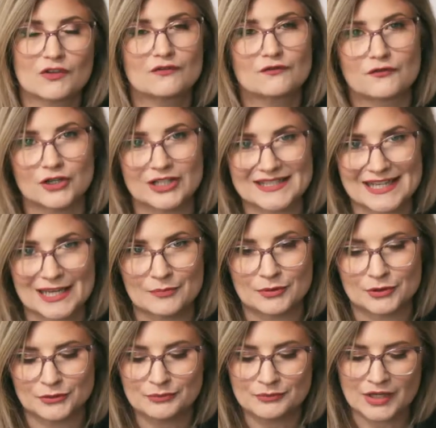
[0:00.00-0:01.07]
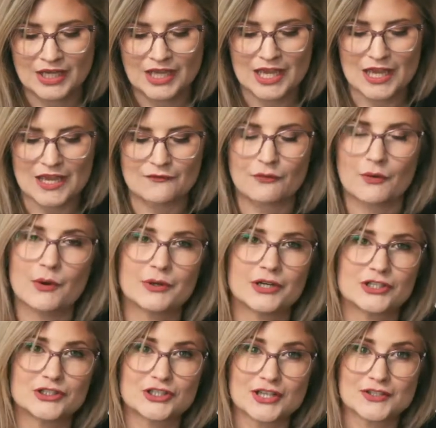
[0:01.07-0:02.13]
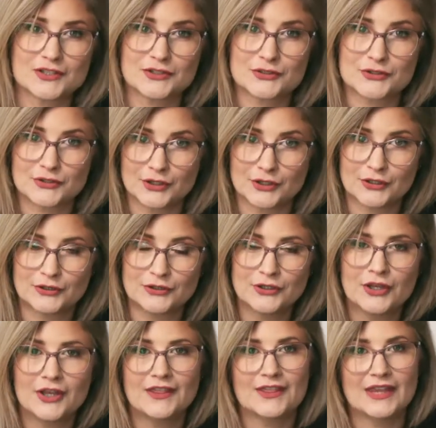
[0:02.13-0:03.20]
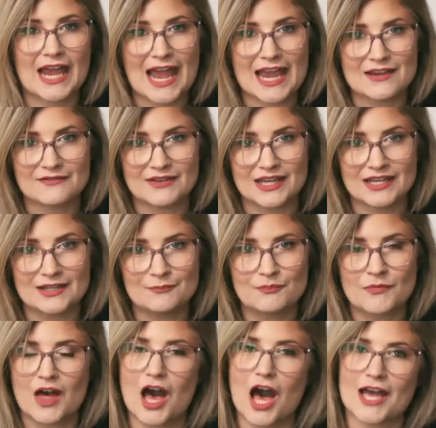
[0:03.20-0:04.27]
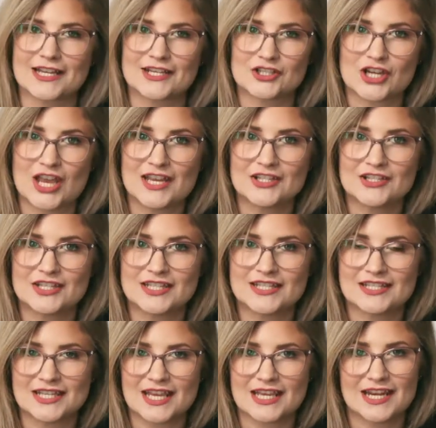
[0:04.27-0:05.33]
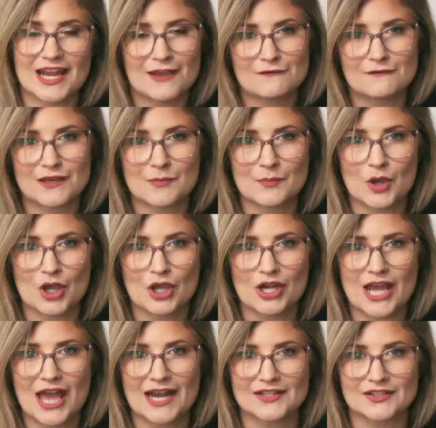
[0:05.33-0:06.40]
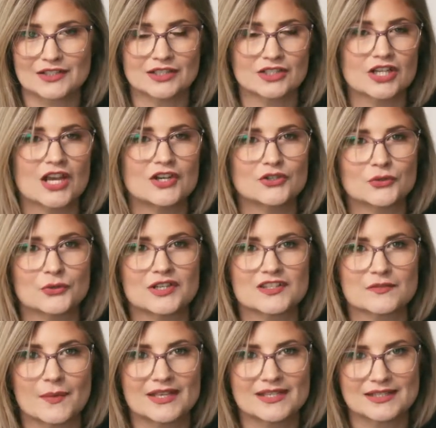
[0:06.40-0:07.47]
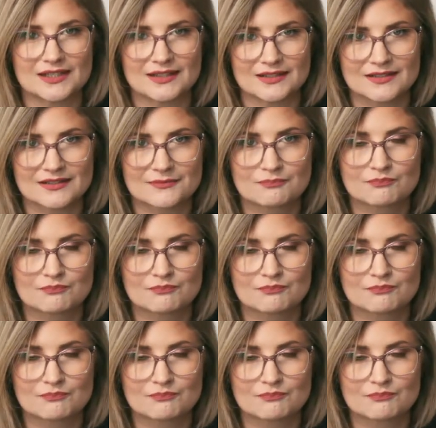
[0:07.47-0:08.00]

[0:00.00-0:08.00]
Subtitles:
For example, if I want to just control the AV, I can change this in FV mode and it's going to change the rest of my settings.